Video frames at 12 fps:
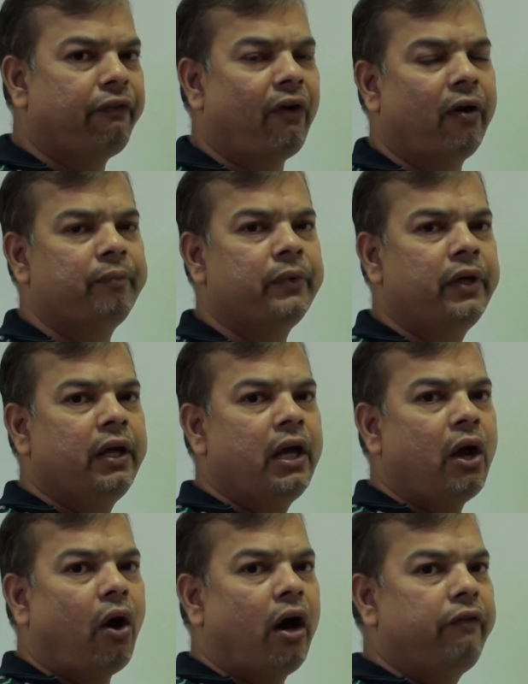form,
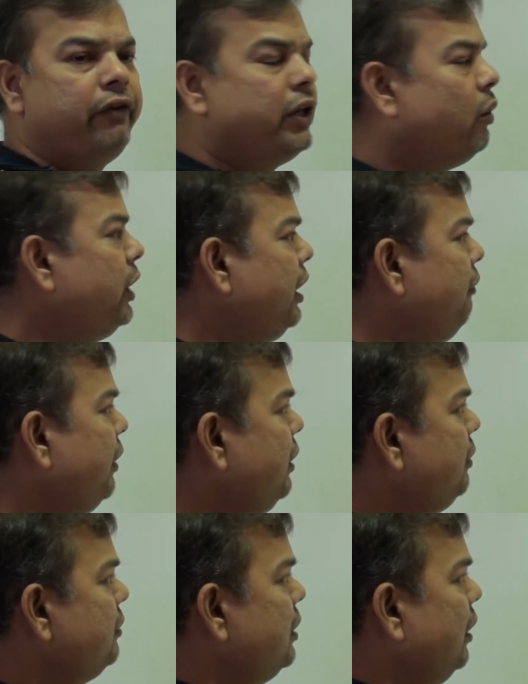or without
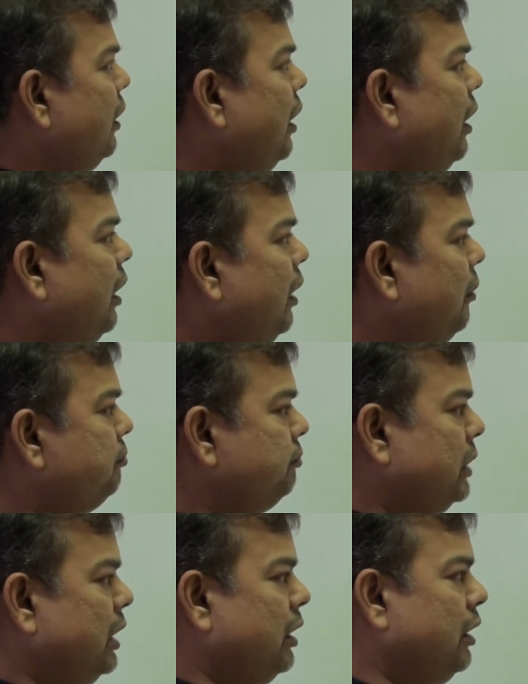even,
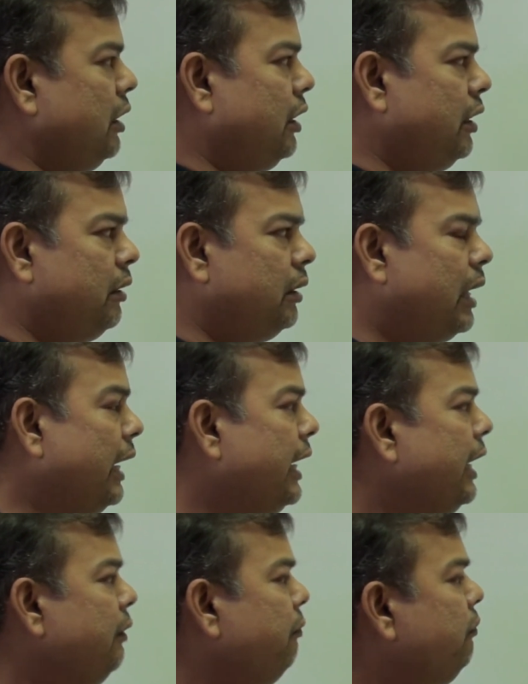I
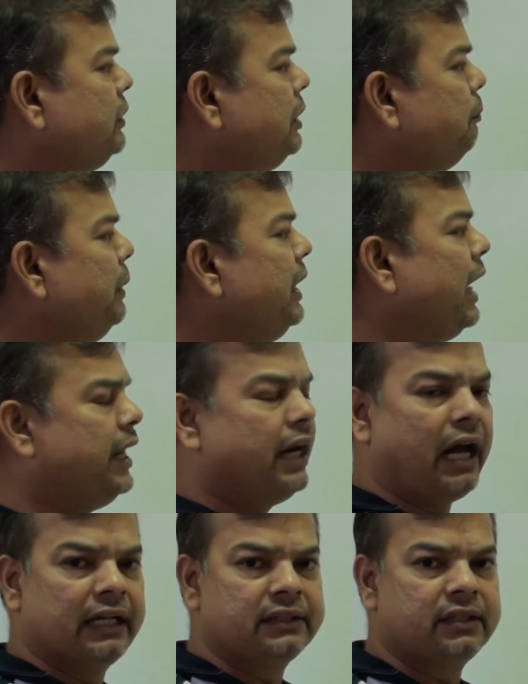can simply write an
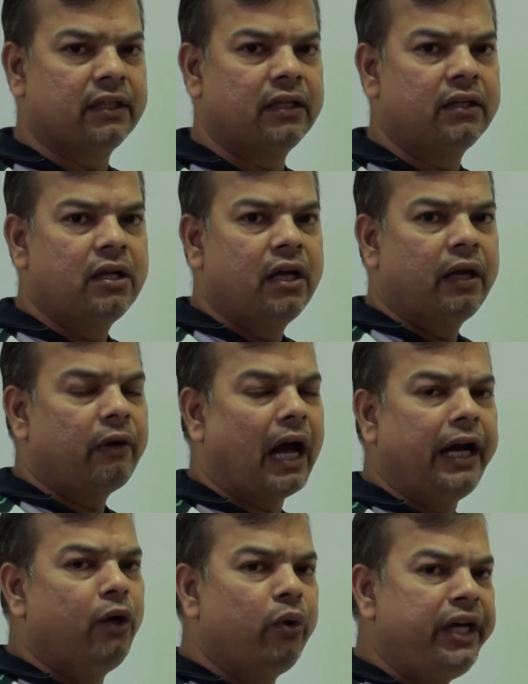answer.
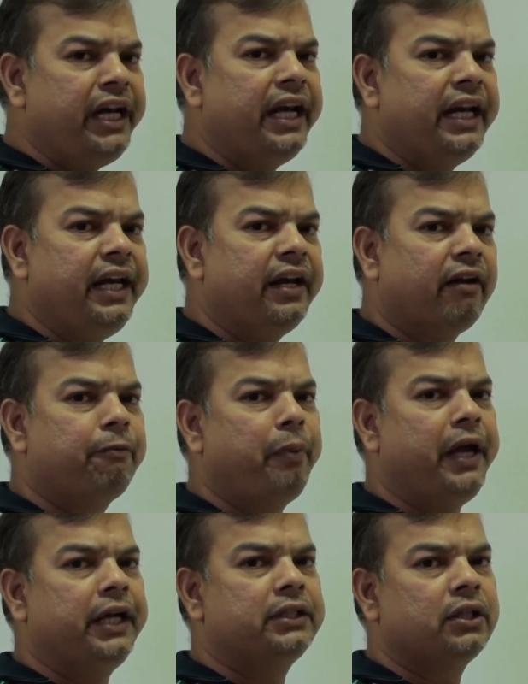I don't need any rough
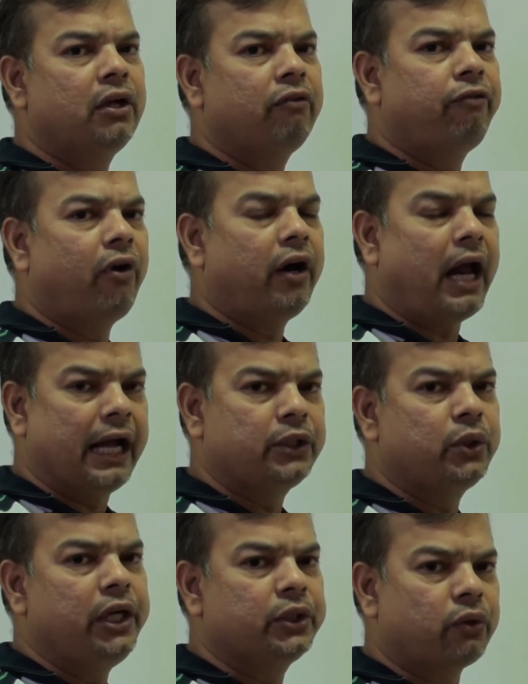page for
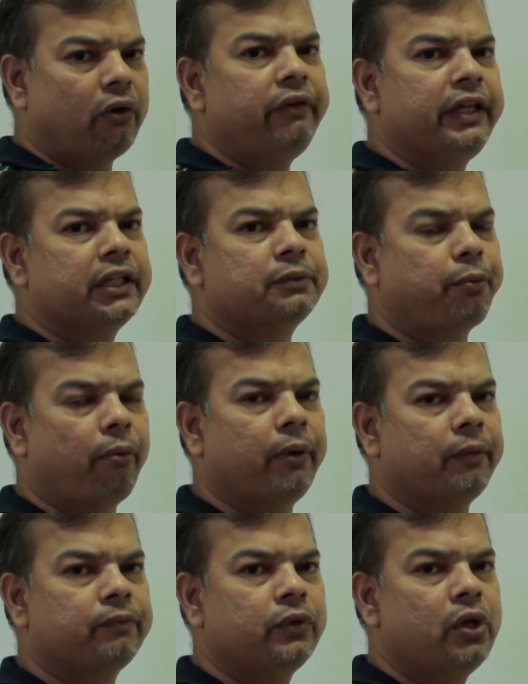actually solving this
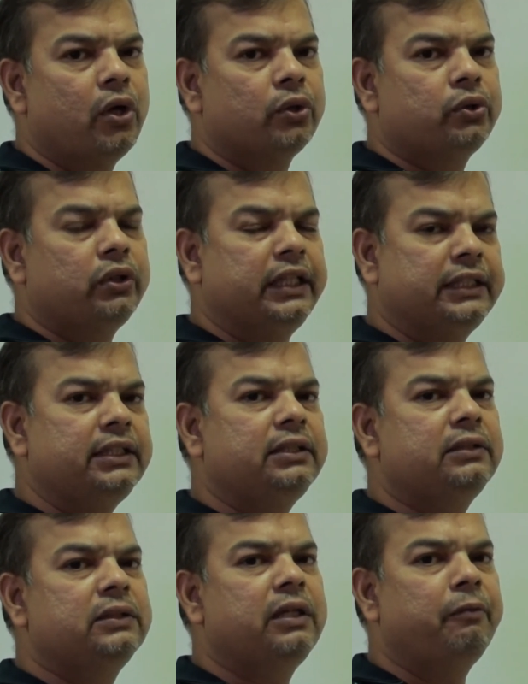problem. So this is
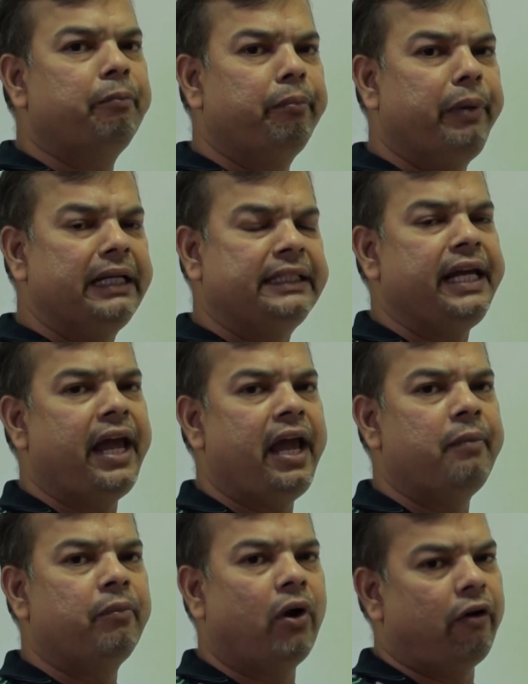the basic
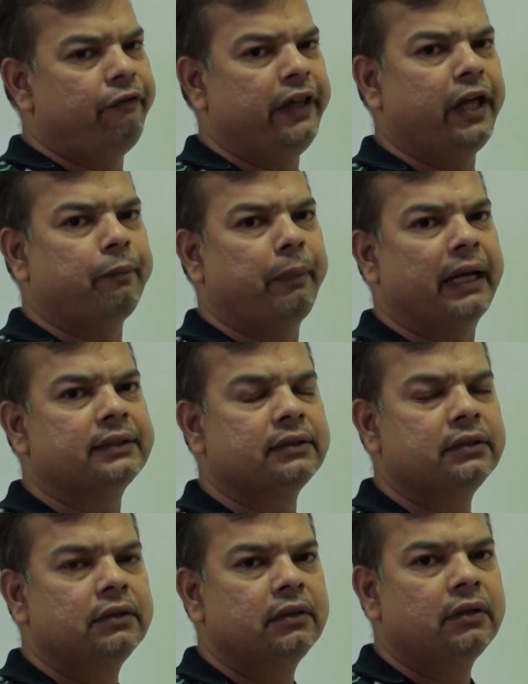aim of Vedic Maths.
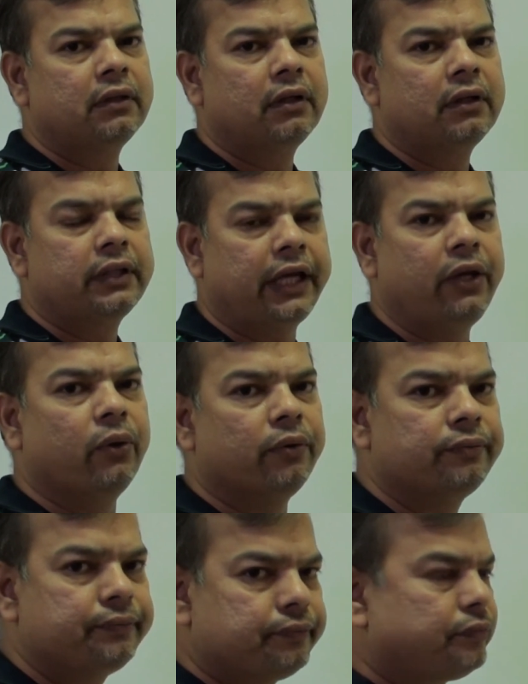Thank you.